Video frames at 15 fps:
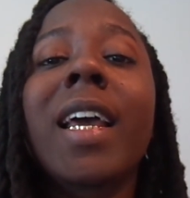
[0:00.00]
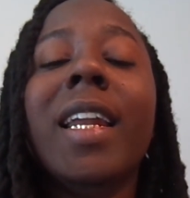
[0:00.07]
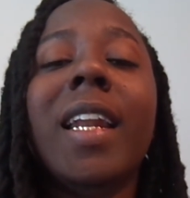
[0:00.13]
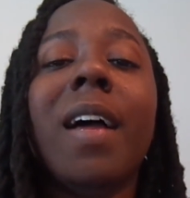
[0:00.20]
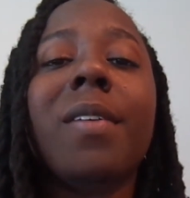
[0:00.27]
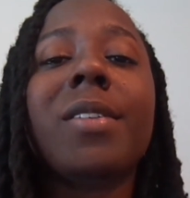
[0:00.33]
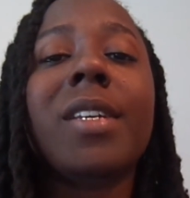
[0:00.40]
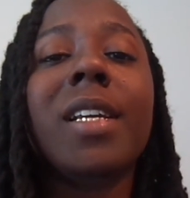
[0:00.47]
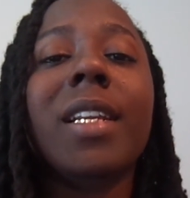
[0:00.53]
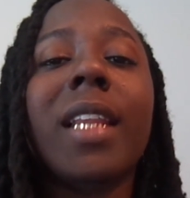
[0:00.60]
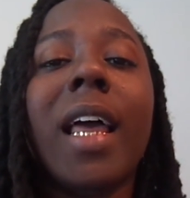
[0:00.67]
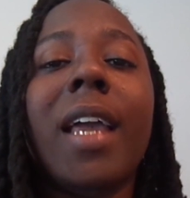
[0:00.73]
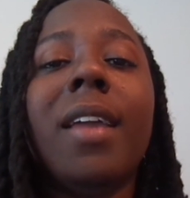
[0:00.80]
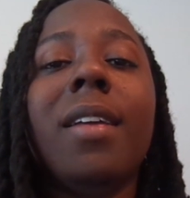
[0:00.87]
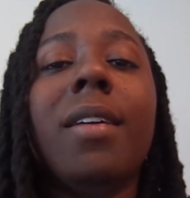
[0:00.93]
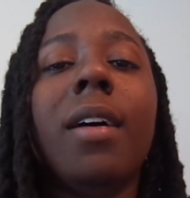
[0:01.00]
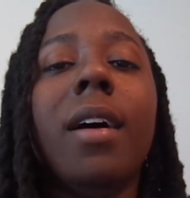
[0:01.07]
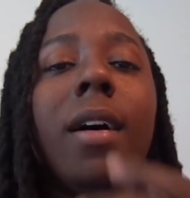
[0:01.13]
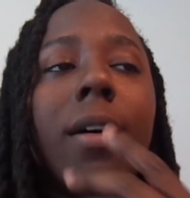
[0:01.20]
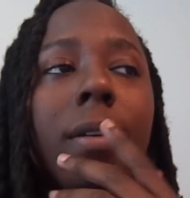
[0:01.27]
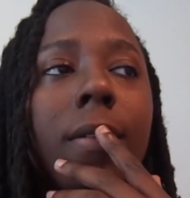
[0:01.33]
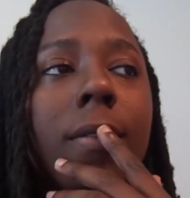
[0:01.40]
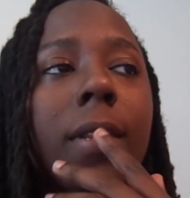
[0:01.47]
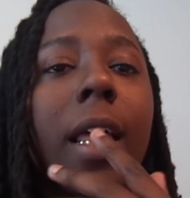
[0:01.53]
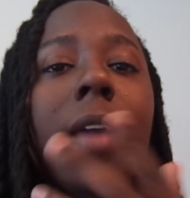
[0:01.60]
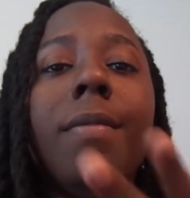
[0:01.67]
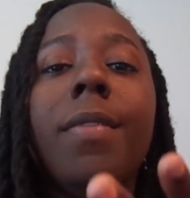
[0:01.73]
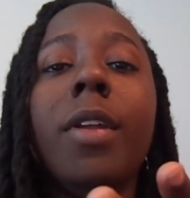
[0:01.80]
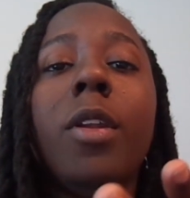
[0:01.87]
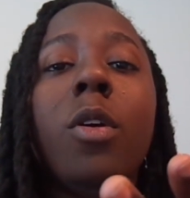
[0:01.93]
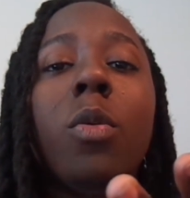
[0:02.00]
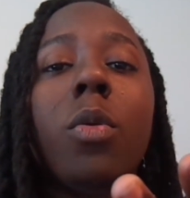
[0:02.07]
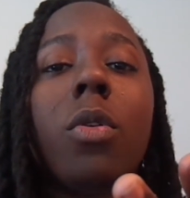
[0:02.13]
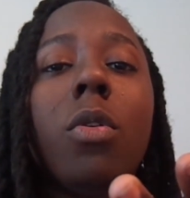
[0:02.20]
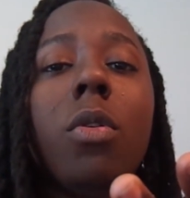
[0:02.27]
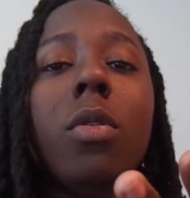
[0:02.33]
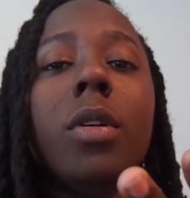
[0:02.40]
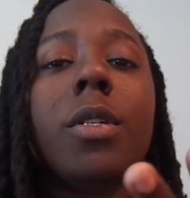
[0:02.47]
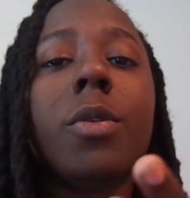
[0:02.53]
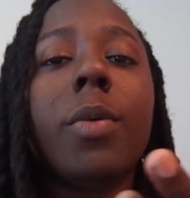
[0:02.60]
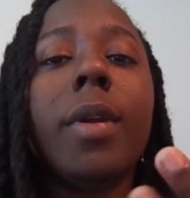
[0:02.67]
And I've seen like video recordings